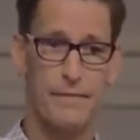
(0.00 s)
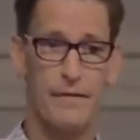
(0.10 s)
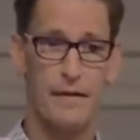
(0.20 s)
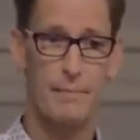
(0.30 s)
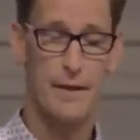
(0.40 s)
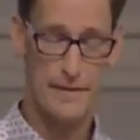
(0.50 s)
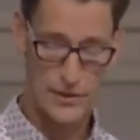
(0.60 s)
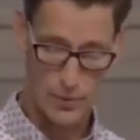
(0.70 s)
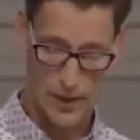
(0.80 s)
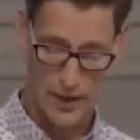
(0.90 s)
Think about it
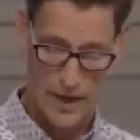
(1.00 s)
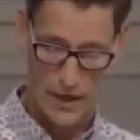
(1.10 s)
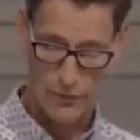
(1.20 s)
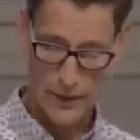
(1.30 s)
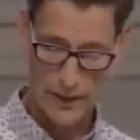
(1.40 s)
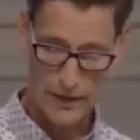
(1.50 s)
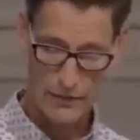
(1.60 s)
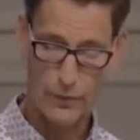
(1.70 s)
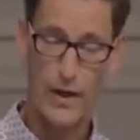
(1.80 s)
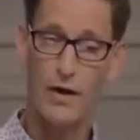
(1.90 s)
this way if we,
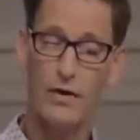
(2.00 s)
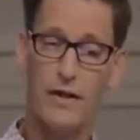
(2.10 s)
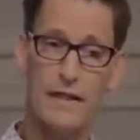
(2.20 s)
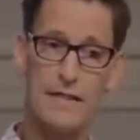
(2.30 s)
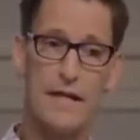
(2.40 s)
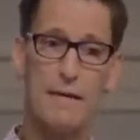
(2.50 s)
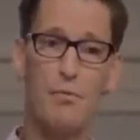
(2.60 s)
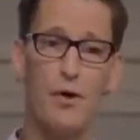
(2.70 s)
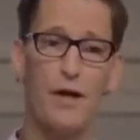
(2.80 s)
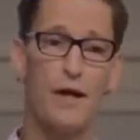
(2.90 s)
if we all condemn
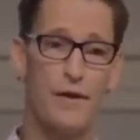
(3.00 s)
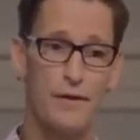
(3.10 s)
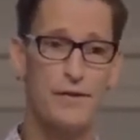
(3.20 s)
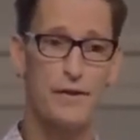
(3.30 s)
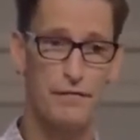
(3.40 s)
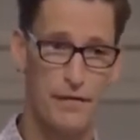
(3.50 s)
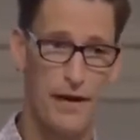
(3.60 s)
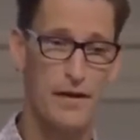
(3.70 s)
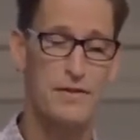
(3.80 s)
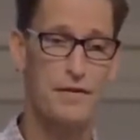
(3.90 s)
one another to the
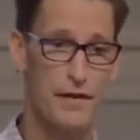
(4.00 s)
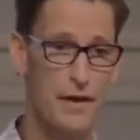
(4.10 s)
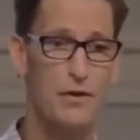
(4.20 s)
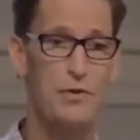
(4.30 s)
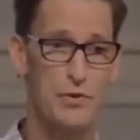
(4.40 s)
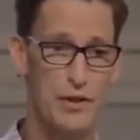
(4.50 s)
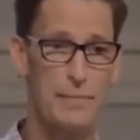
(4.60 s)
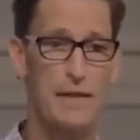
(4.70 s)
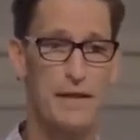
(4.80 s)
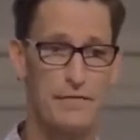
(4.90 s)
fires of hell, who's going to
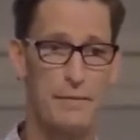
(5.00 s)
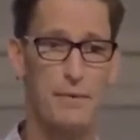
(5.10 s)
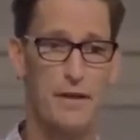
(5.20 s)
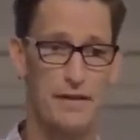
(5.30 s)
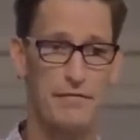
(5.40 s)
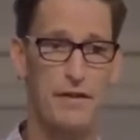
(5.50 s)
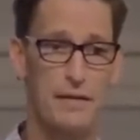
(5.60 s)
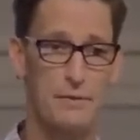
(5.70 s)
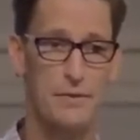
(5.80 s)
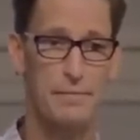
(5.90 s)
be left to put out the flames?